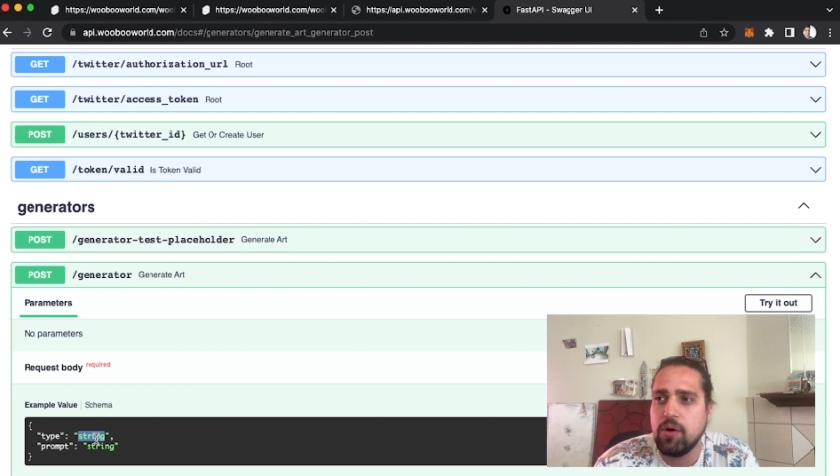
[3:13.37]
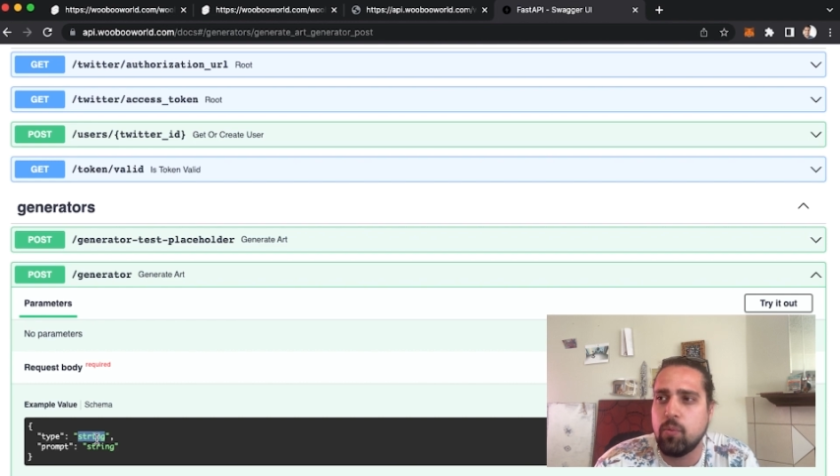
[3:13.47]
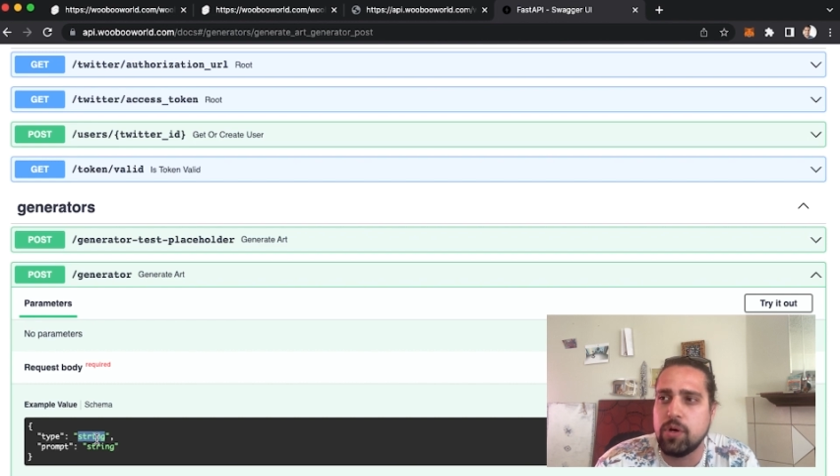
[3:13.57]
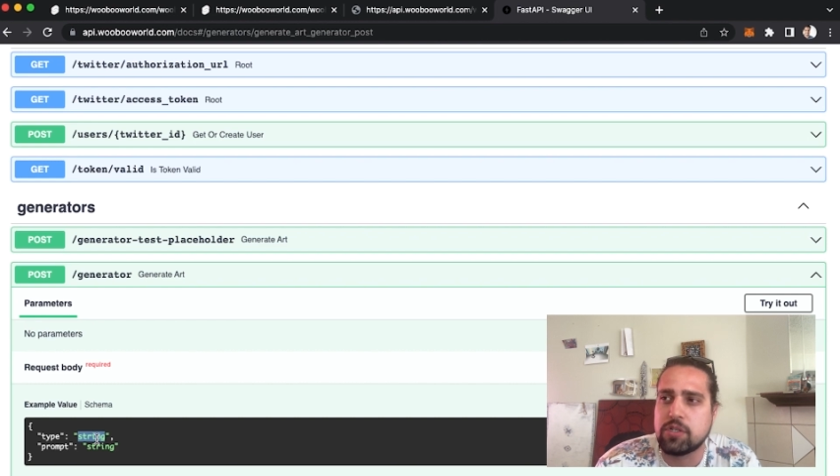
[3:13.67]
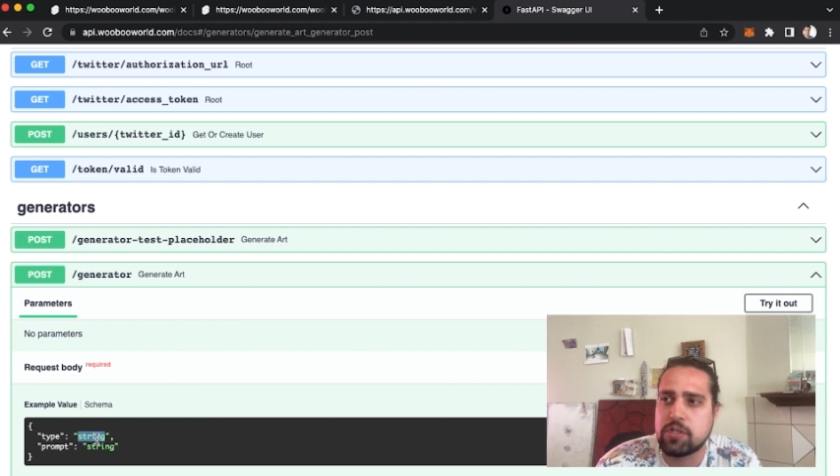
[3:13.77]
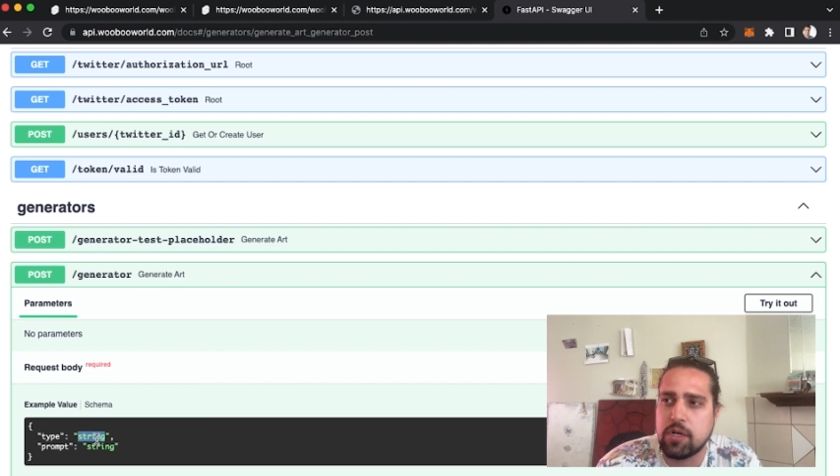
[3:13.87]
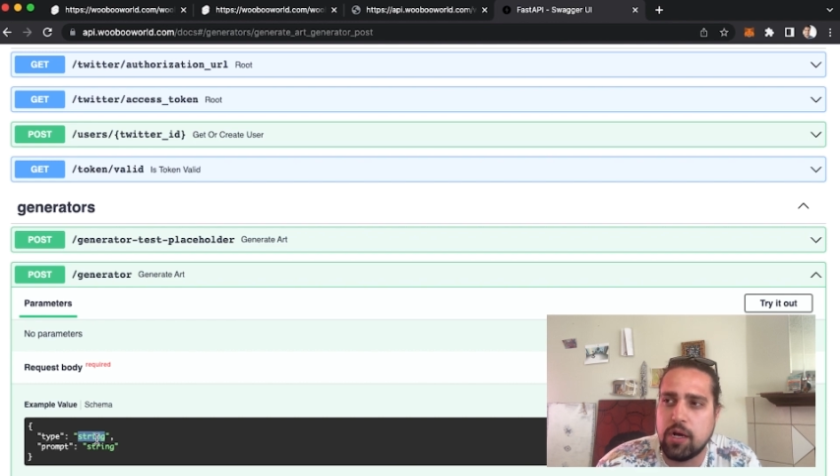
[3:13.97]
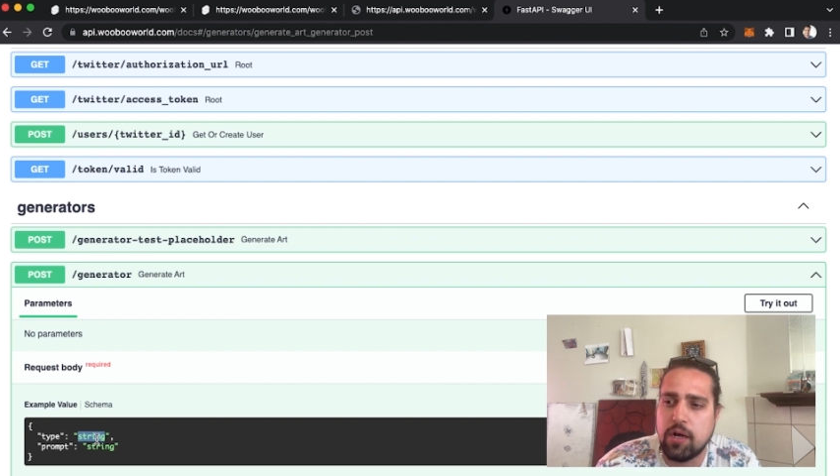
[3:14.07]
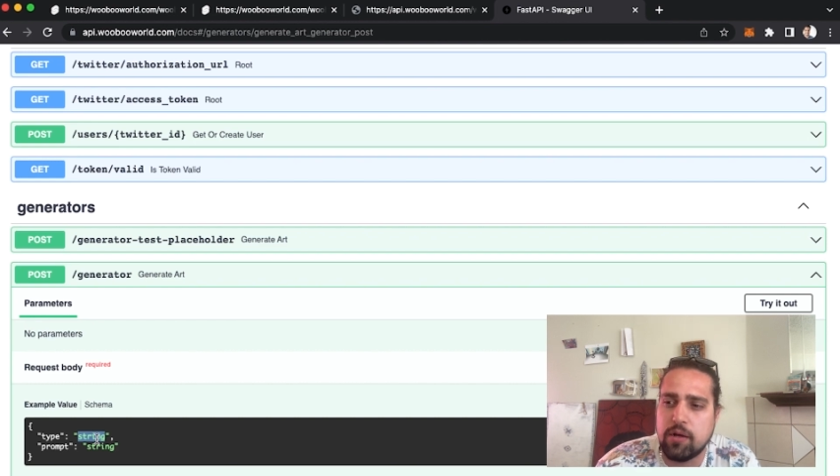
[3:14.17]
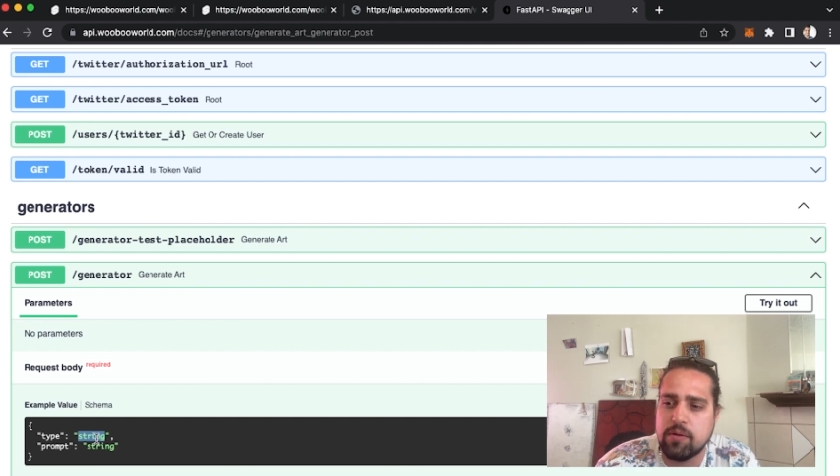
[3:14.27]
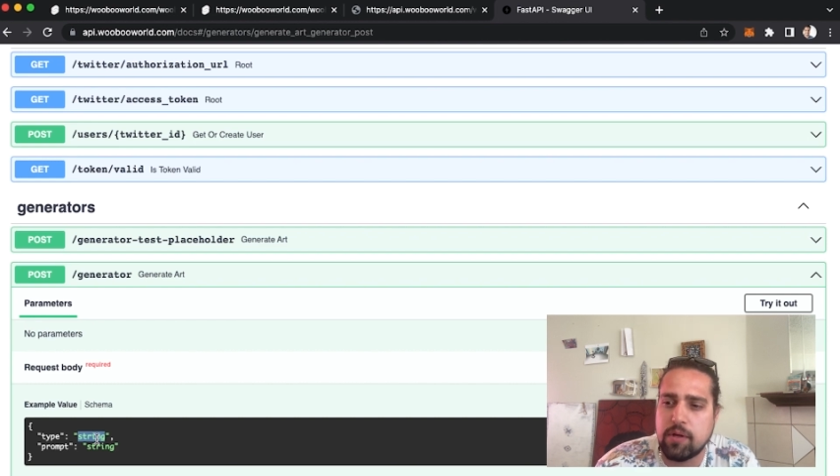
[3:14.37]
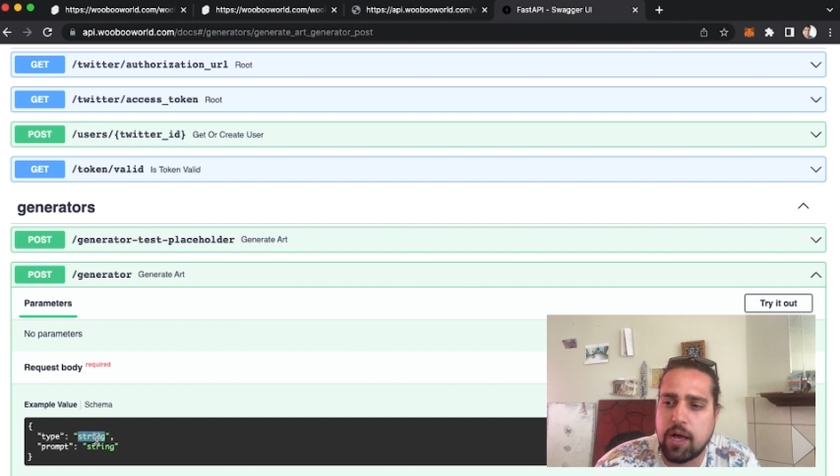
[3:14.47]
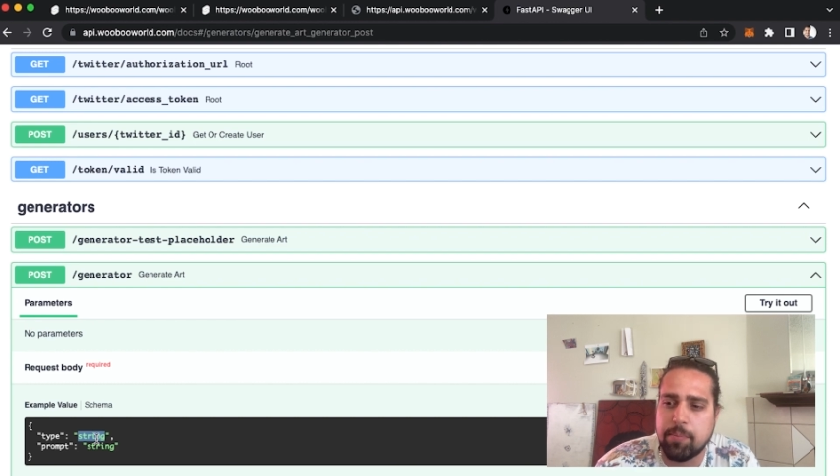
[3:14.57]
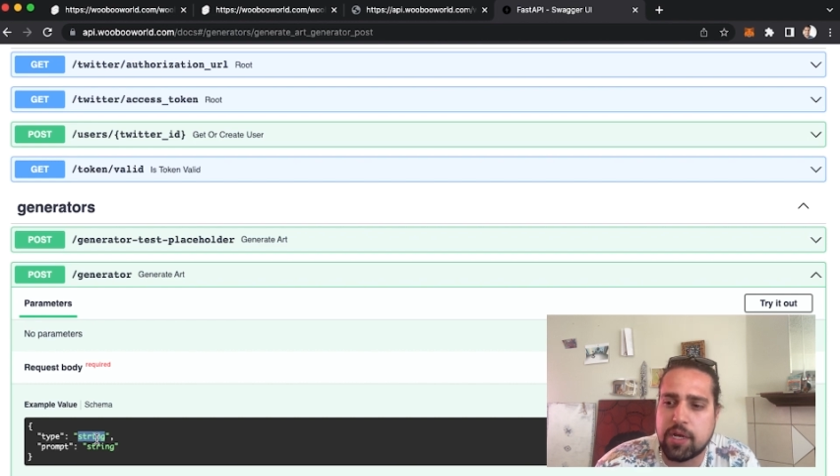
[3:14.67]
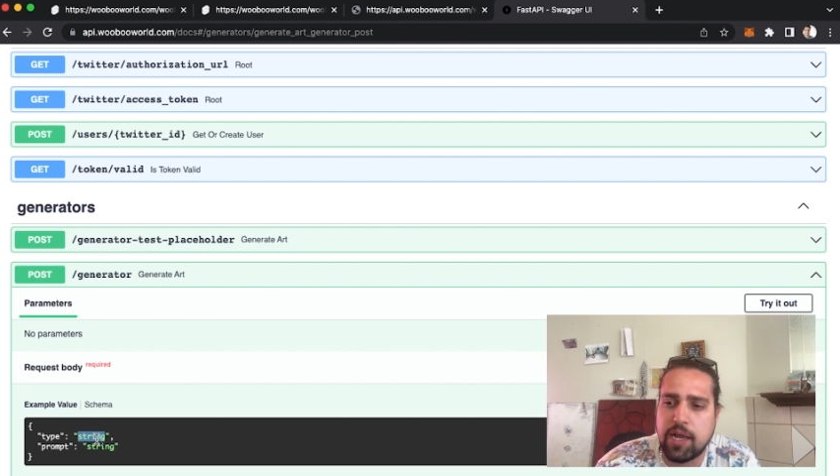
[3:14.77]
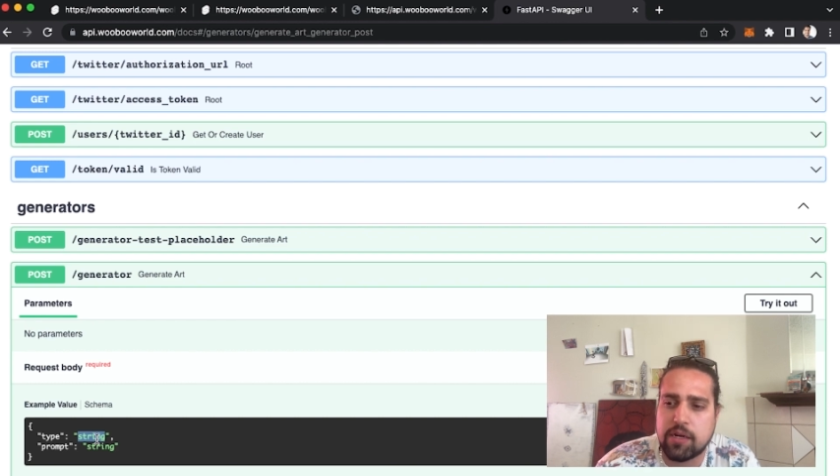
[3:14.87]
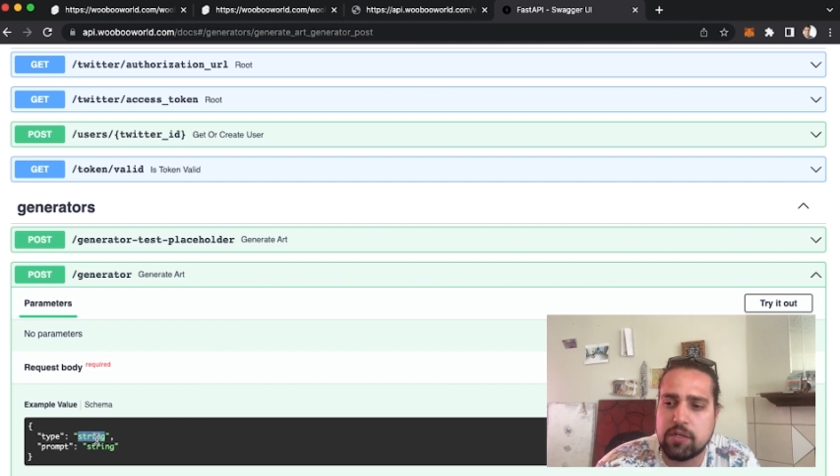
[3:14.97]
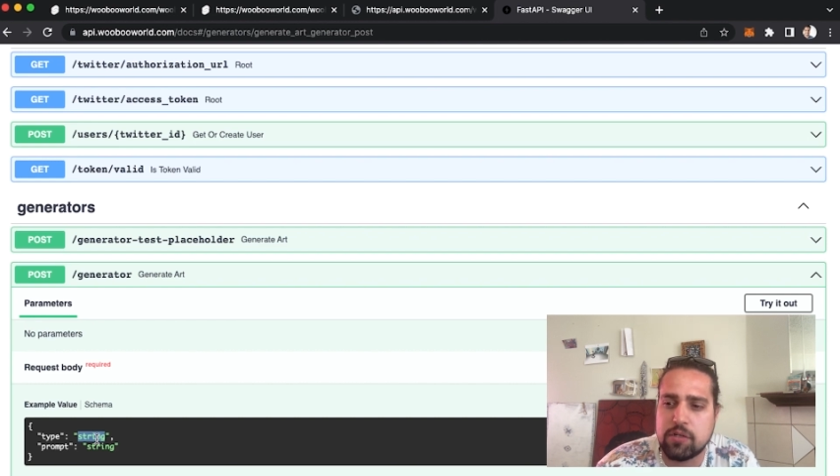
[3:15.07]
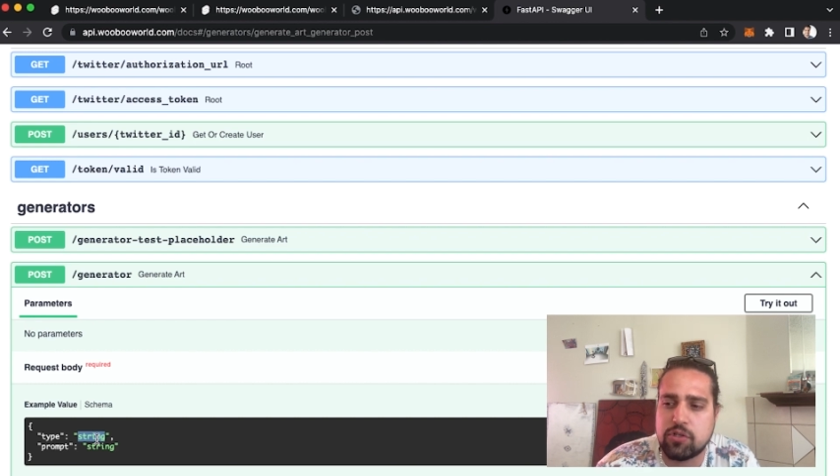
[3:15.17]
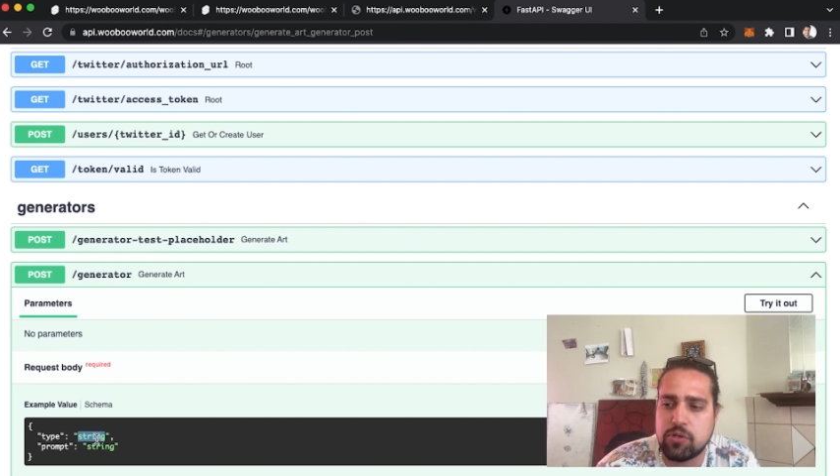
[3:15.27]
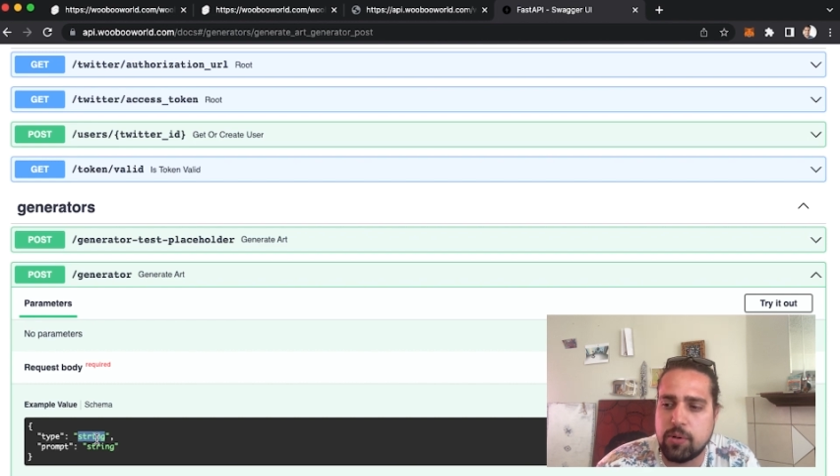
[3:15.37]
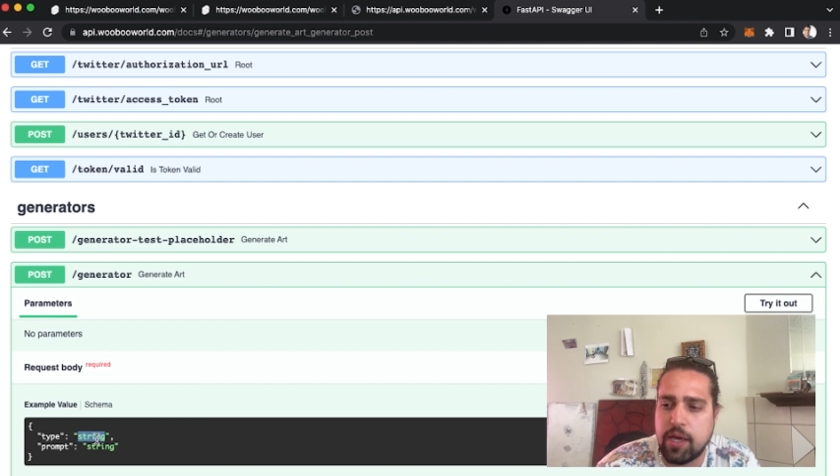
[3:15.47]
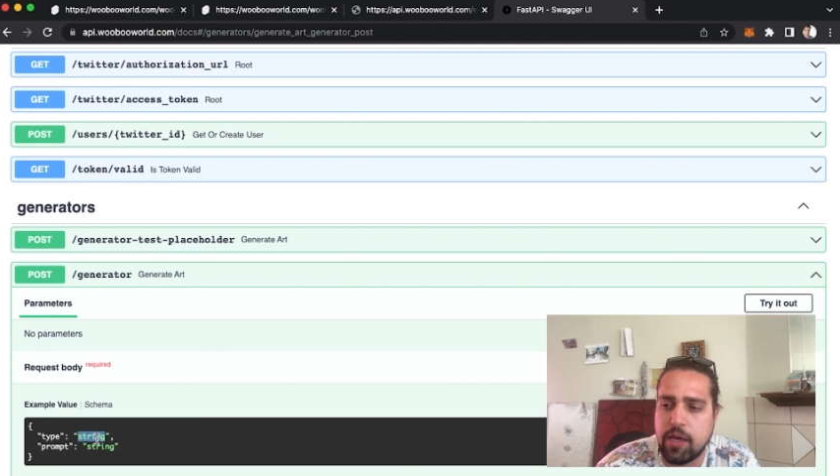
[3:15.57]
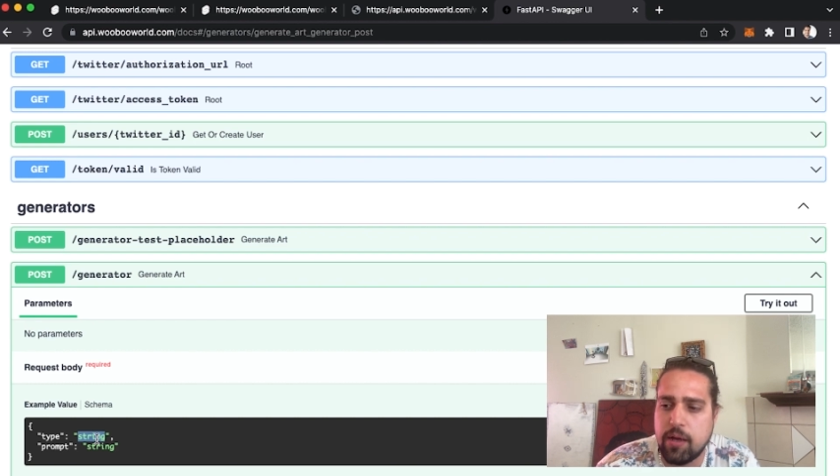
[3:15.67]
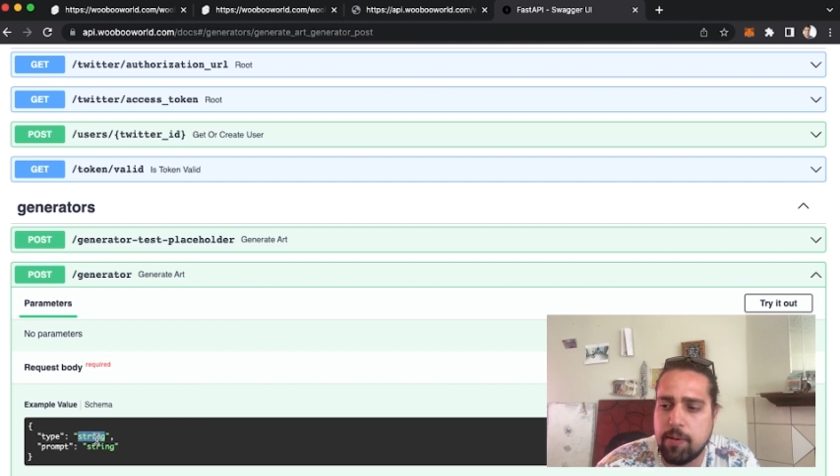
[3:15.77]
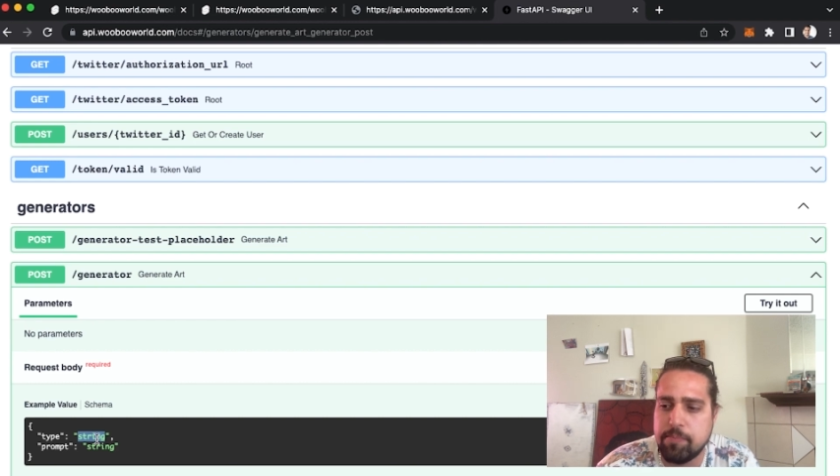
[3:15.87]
which I'm connecting to a